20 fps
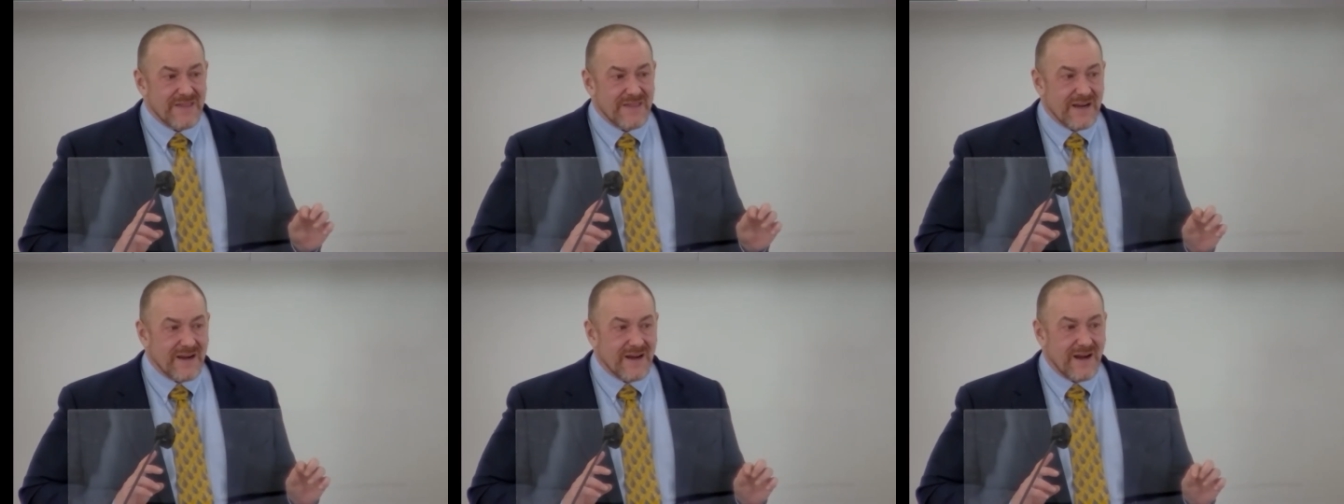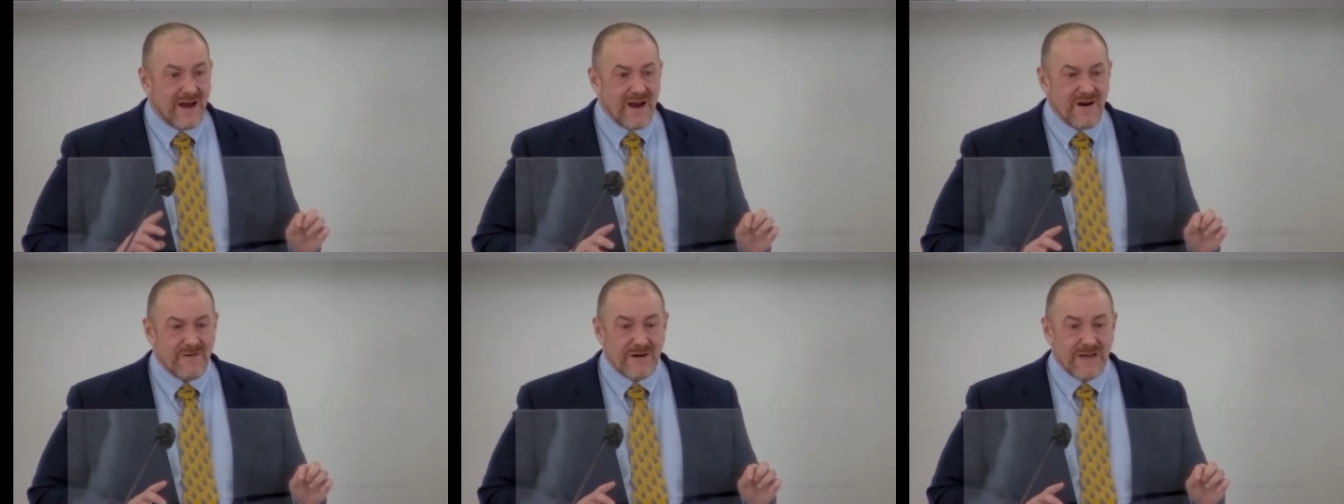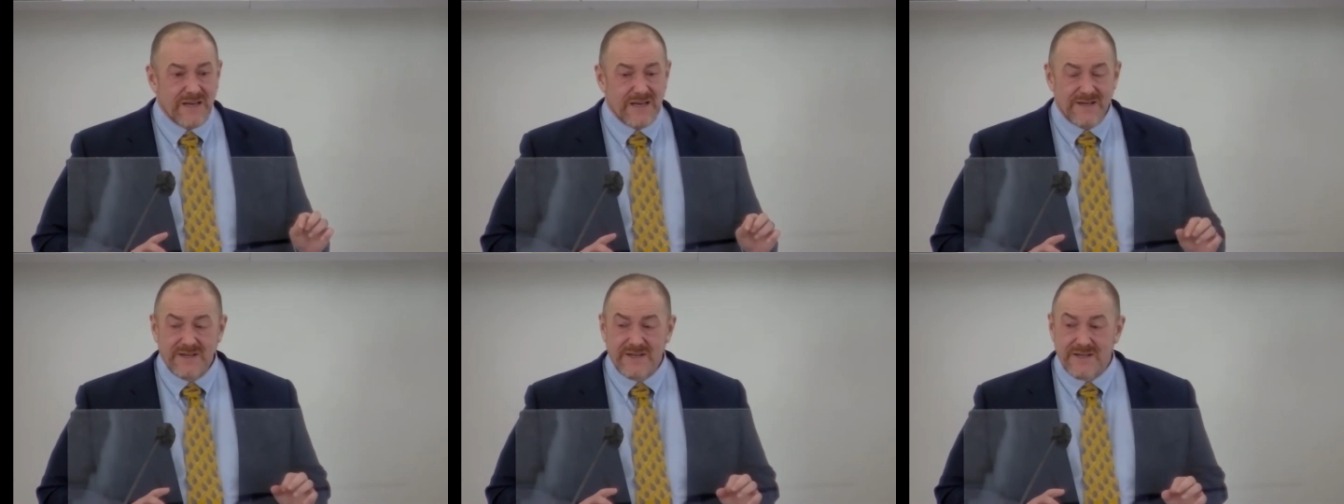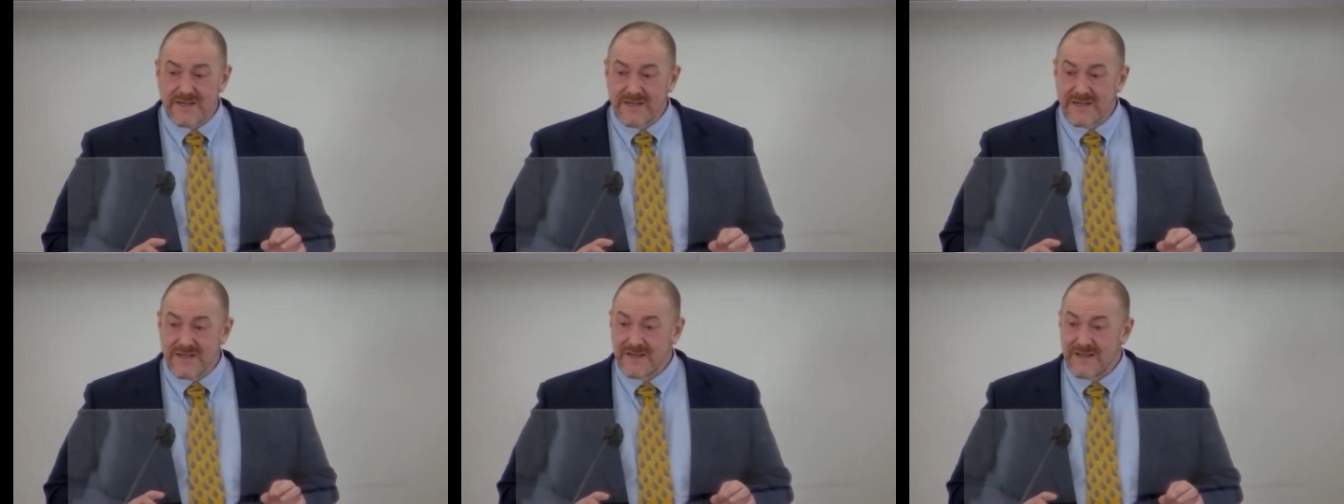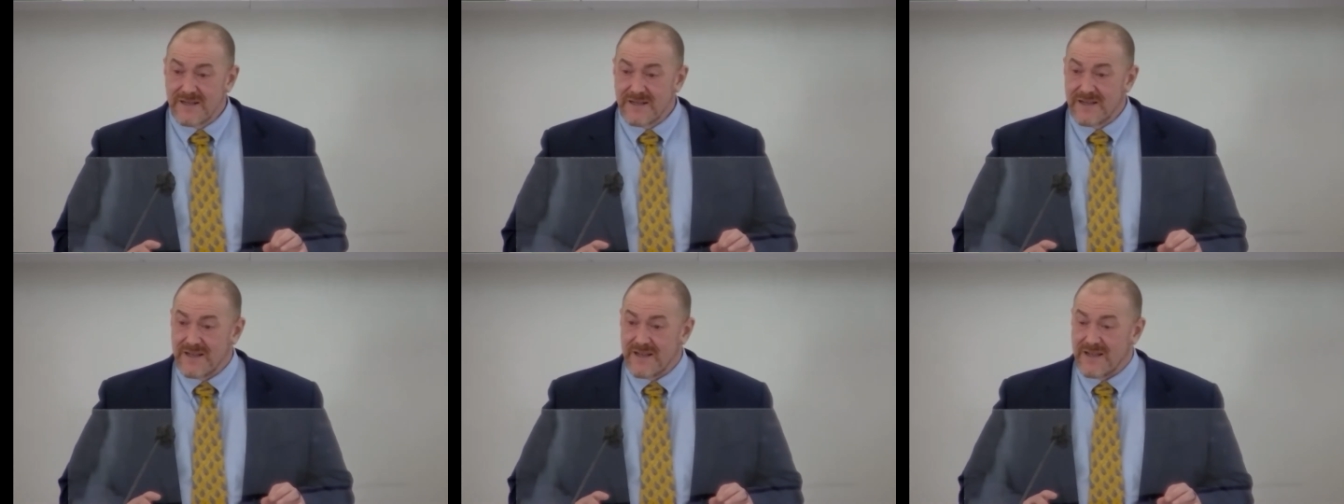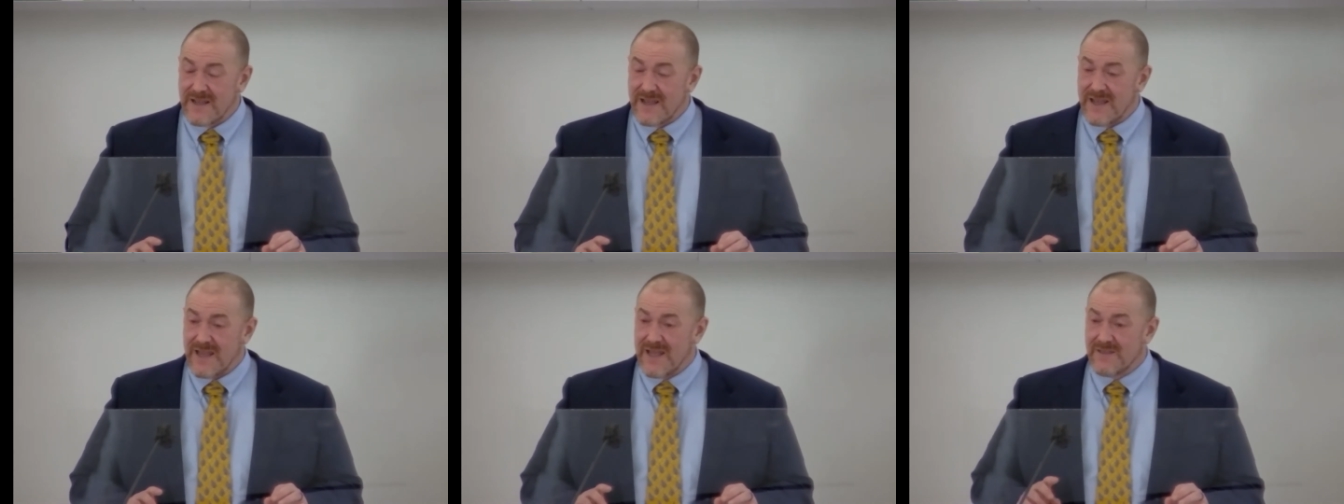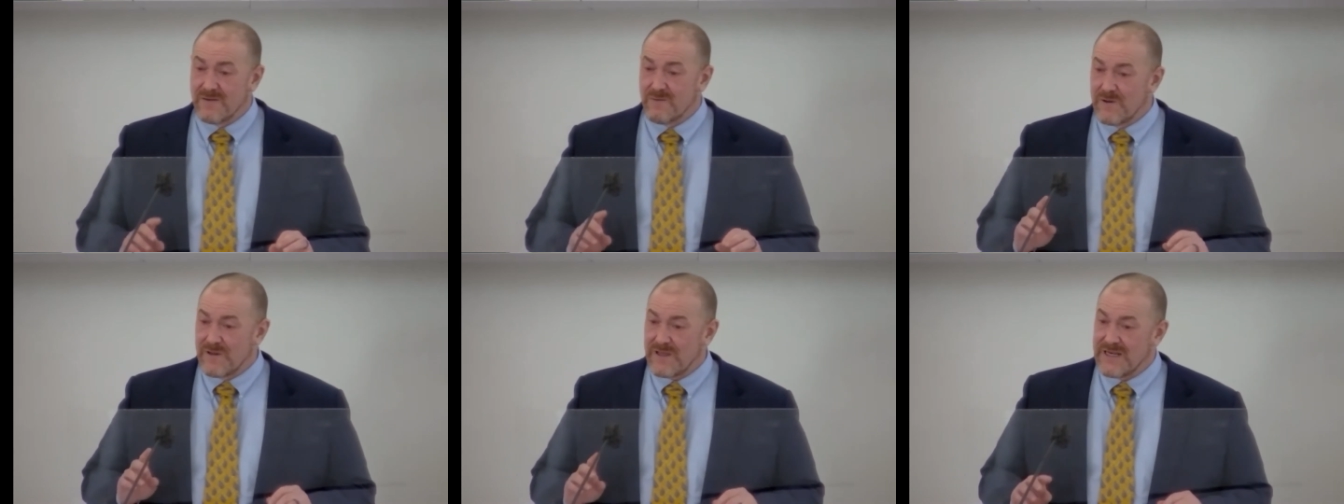courage
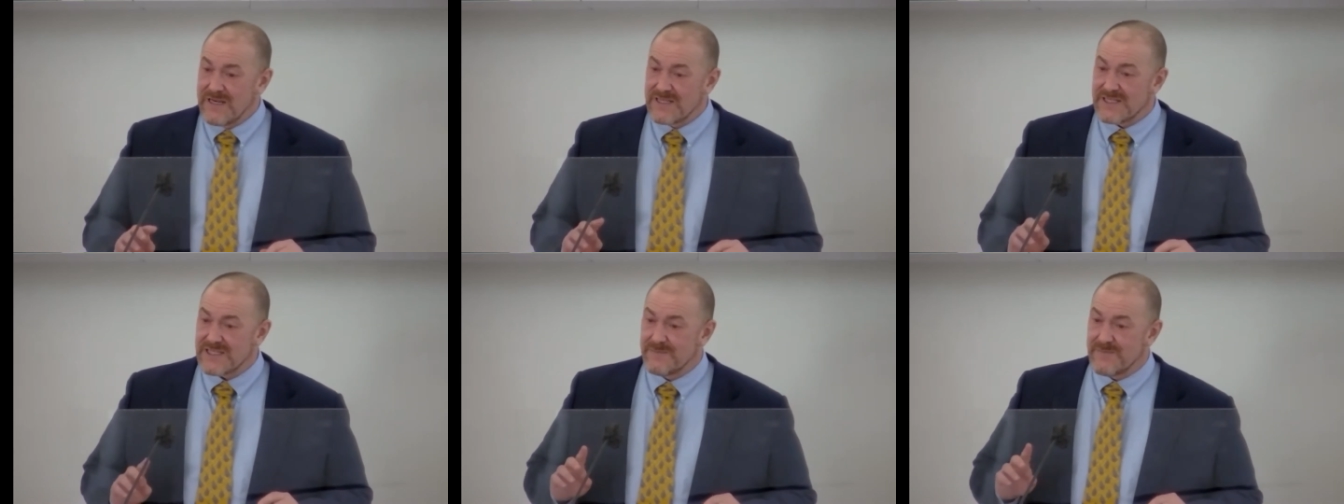and the willingness